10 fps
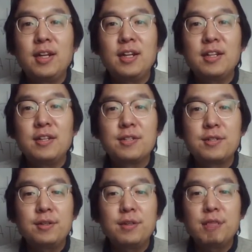
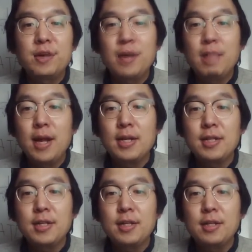Insert
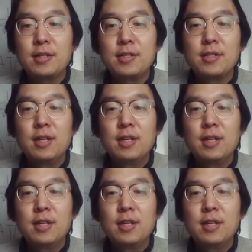mathematics,